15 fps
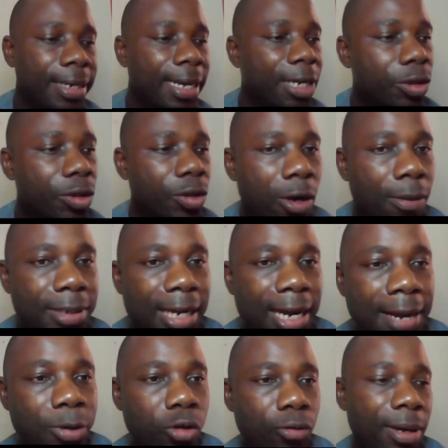Then
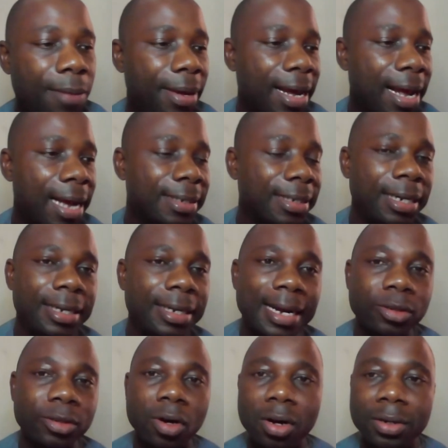sometimes you may be asking
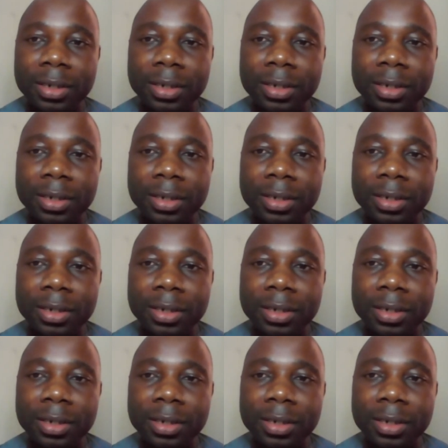that all